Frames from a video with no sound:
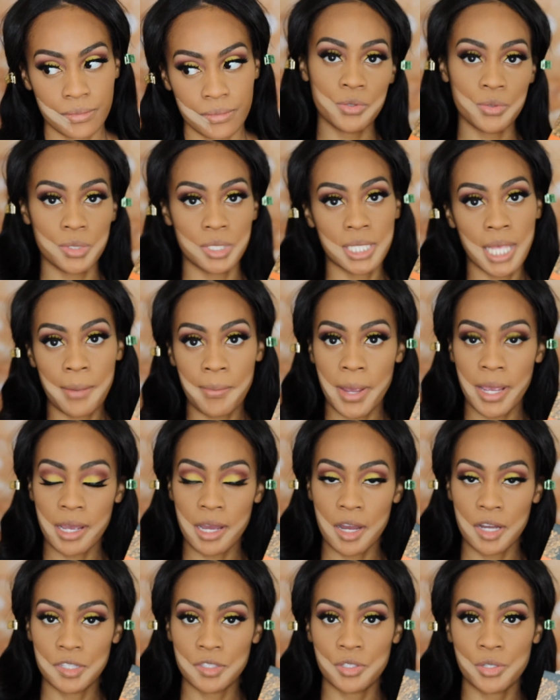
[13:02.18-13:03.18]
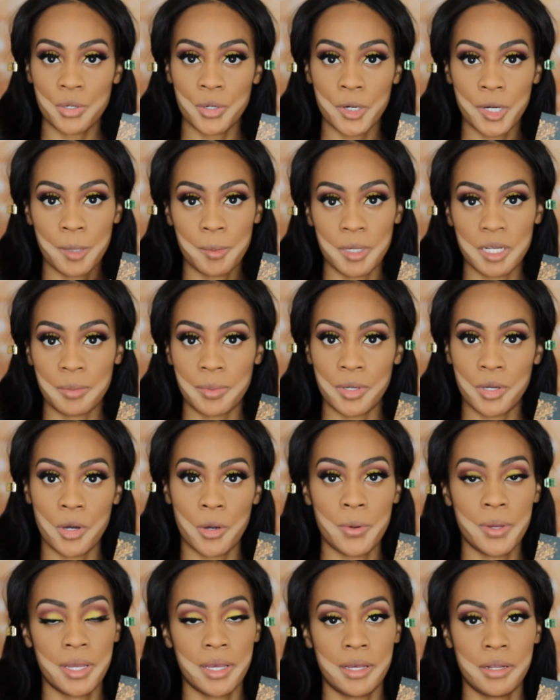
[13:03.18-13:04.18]
To set my contour, I'm going to be
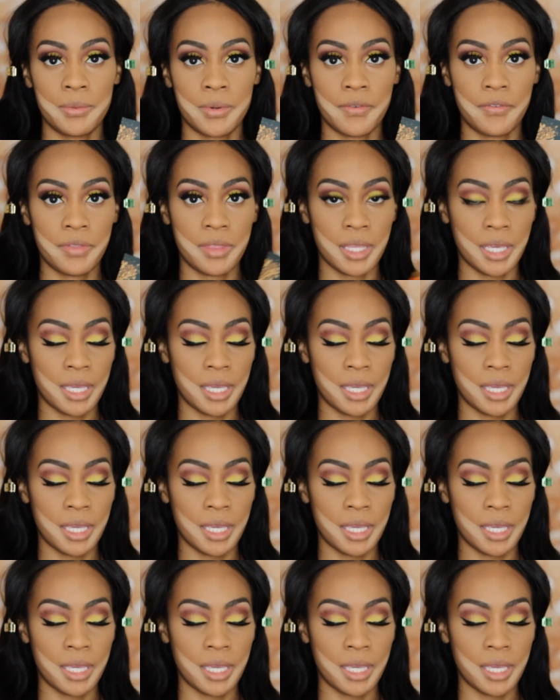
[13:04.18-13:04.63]
going in with